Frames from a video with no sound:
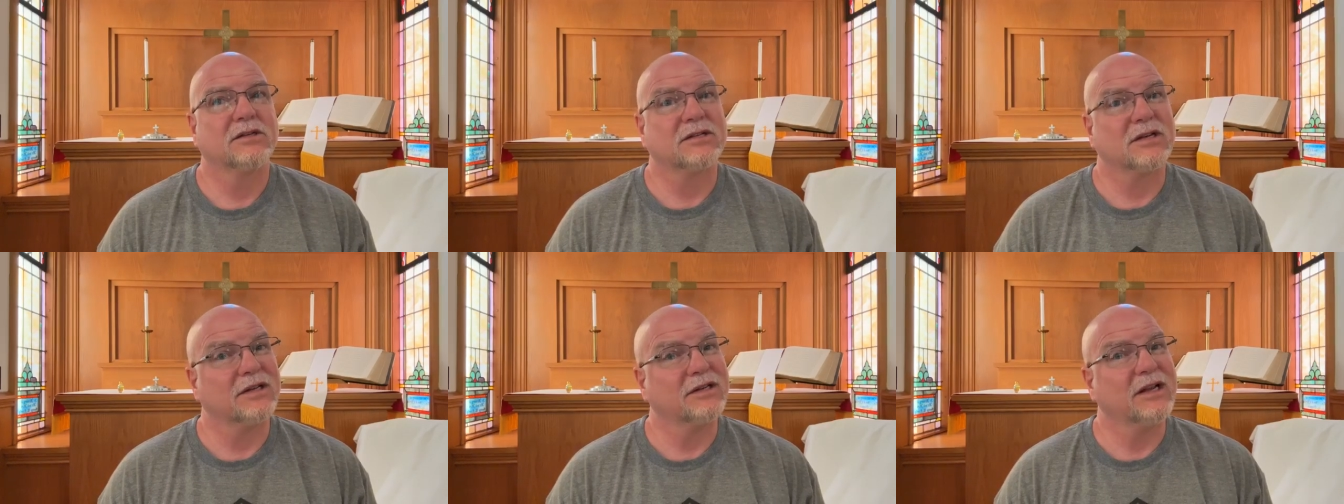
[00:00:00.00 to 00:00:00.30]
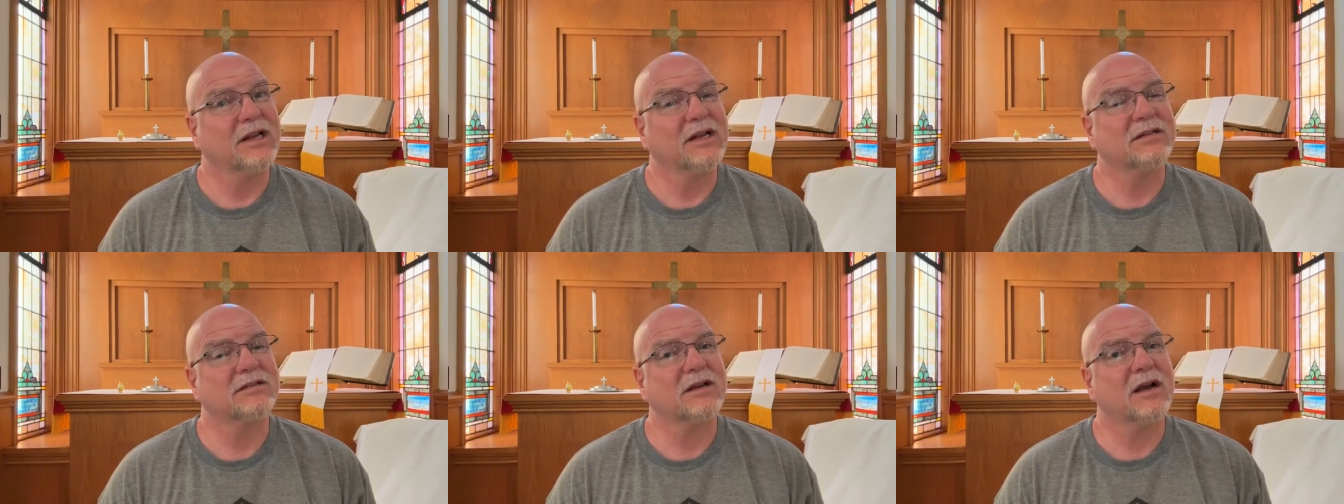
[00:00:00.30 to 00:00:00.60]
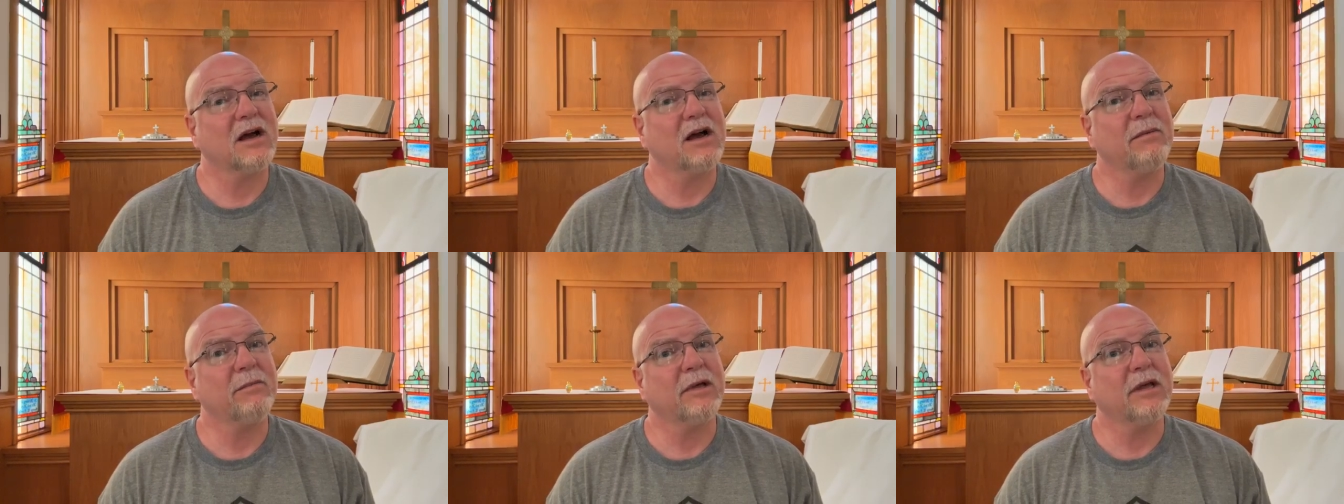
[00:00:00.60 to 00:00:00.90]
Sunday's
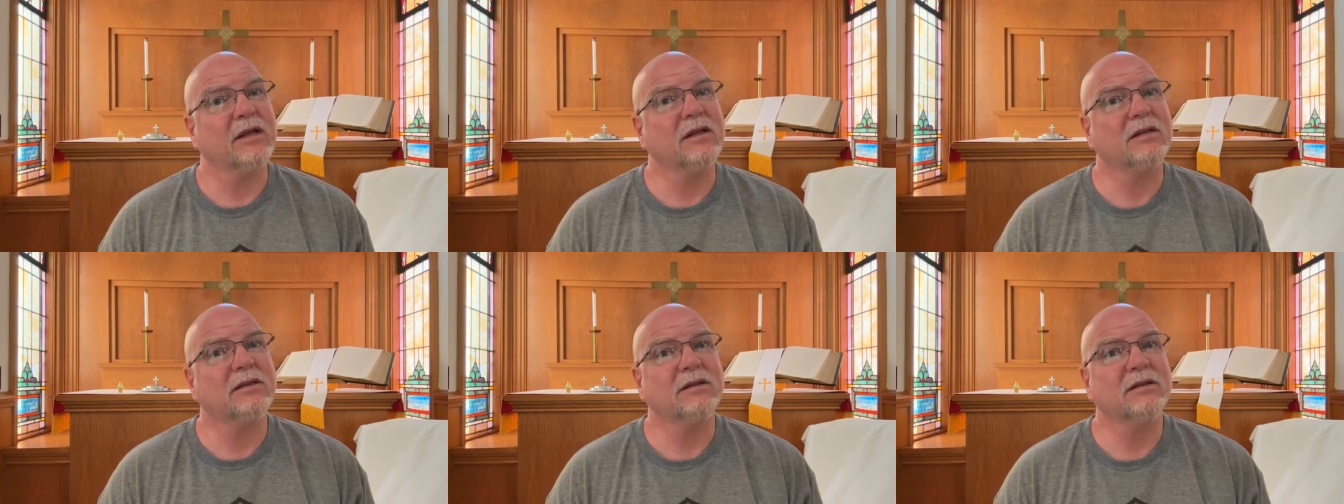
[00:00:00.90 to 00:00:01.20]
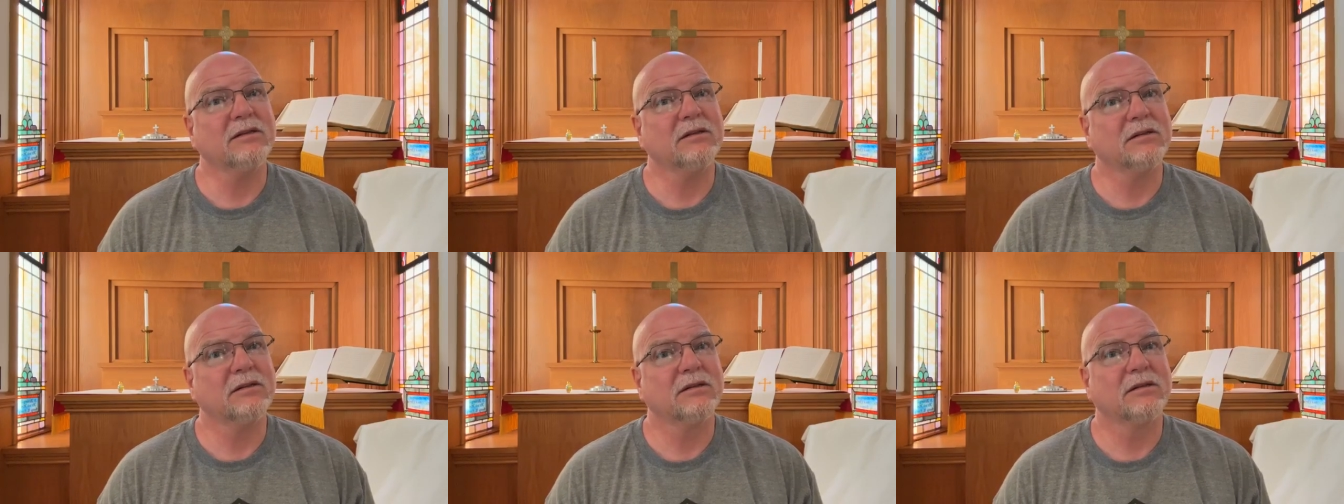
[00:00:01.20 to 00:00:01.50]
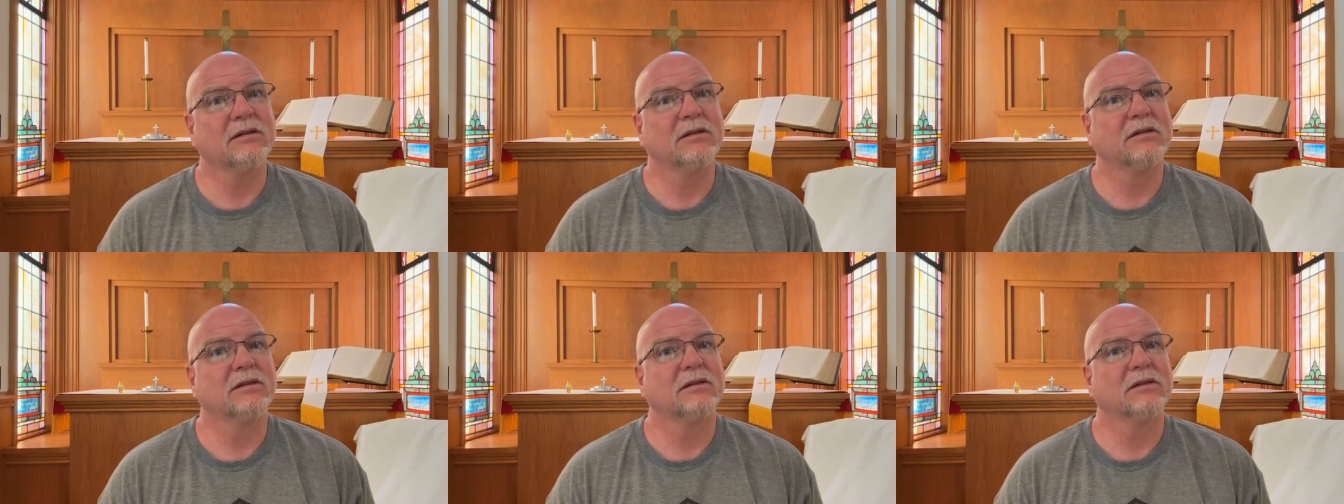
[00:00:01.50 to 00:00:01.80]
coming.
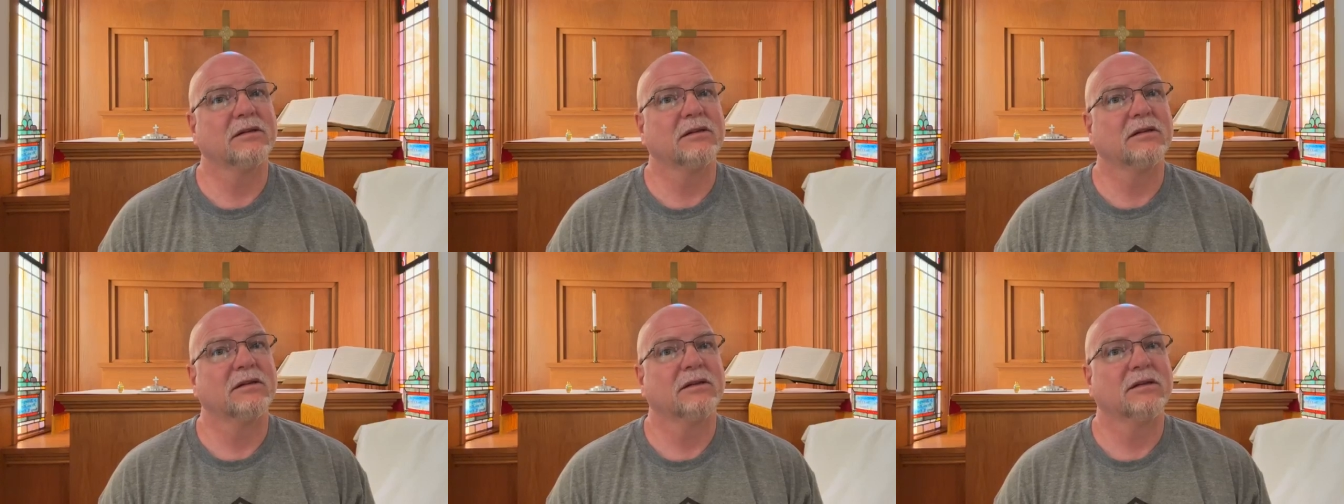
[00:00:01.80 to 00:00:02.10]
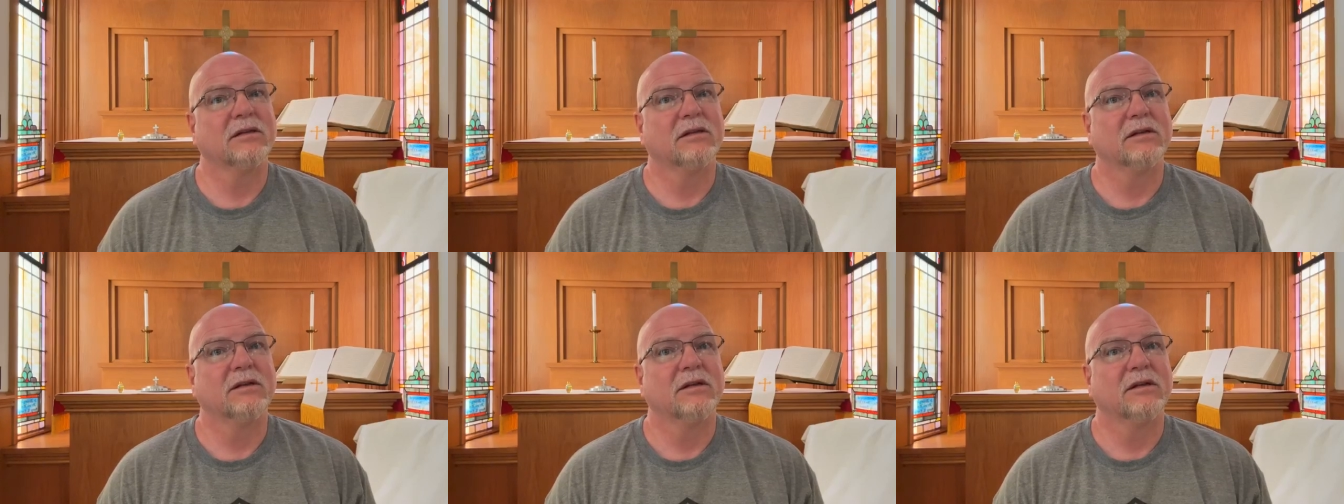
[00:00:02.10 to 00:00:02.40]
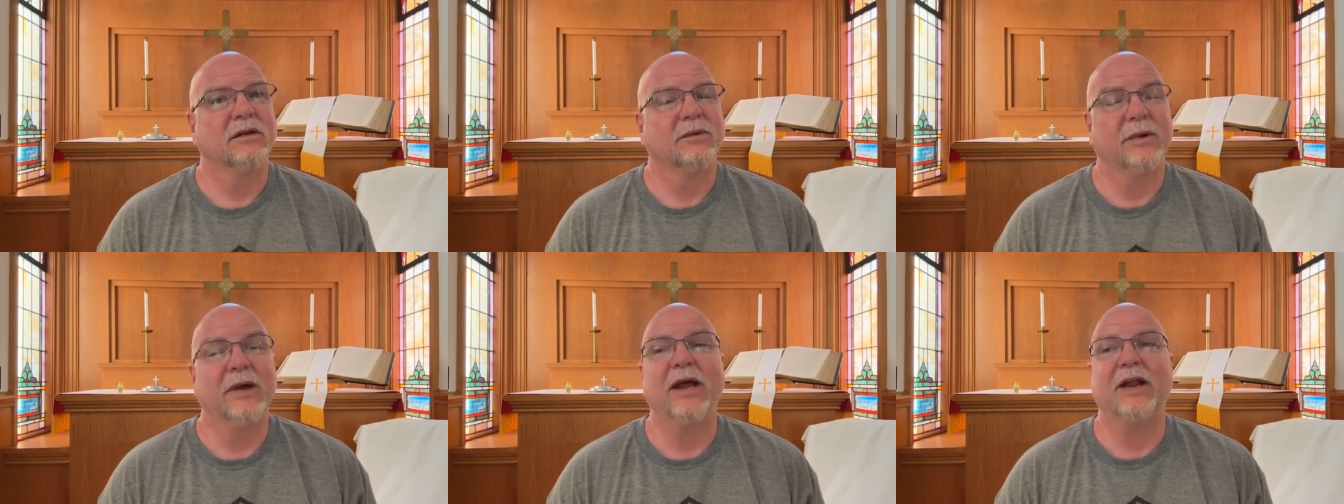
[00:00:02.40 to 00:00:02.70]

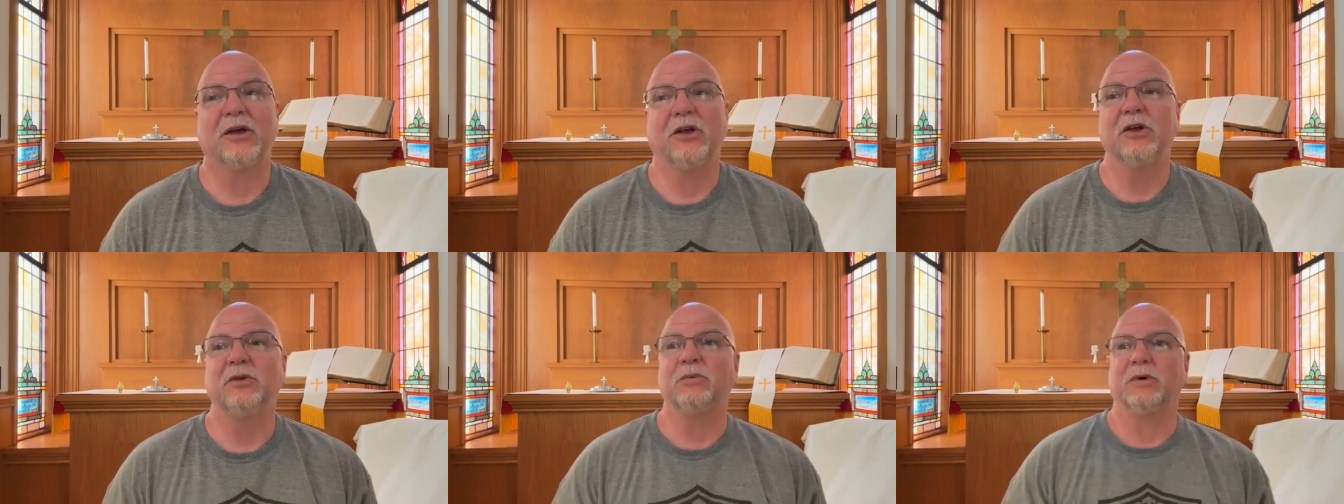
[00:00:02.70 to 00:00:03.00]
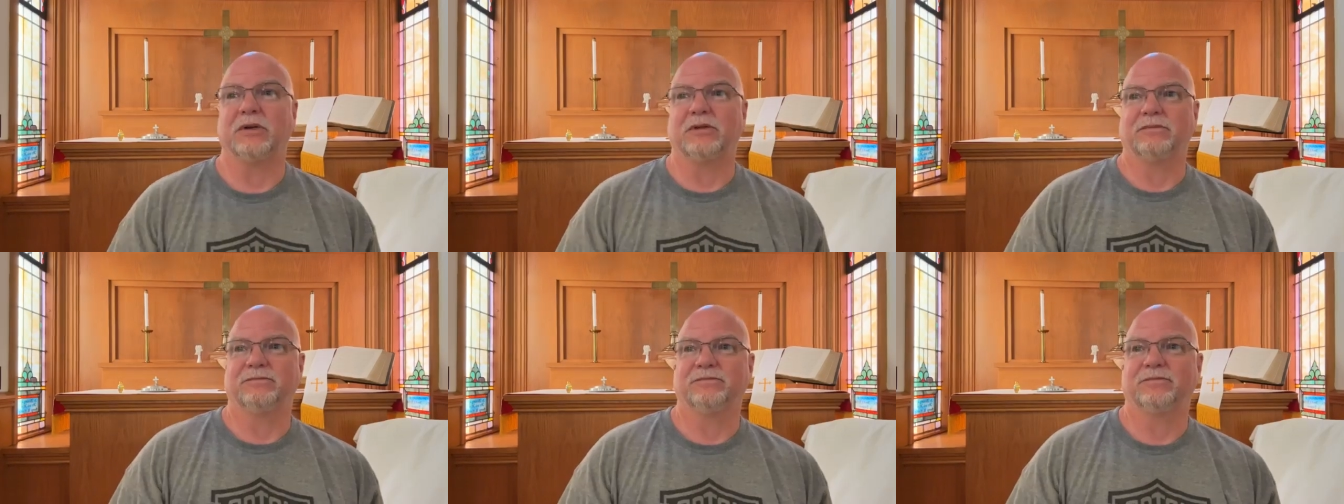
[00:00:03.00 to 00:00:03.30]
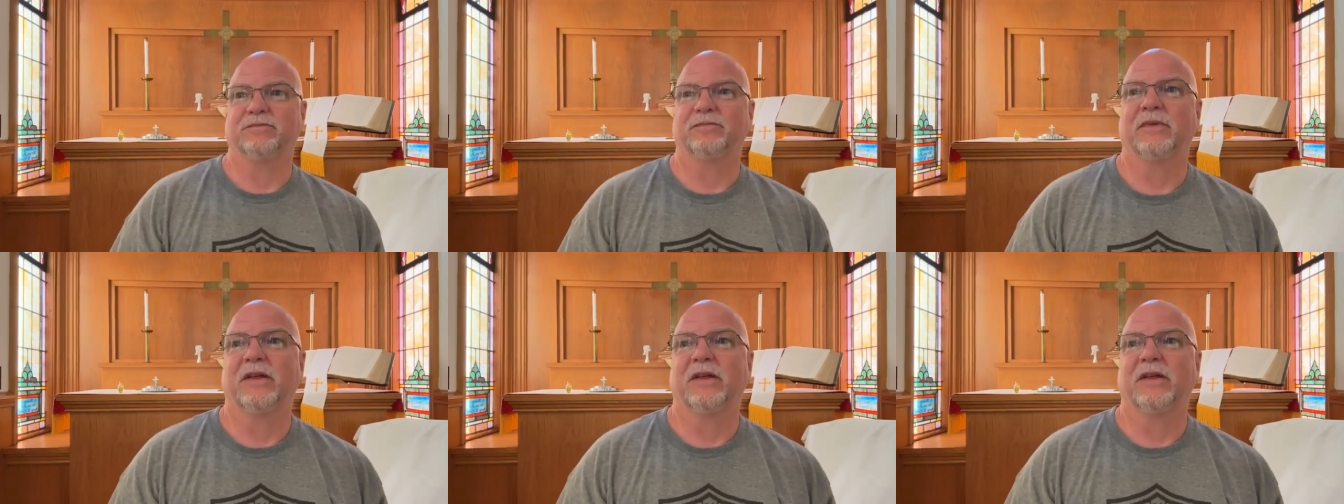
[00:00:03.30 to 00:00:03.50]
We got a good one.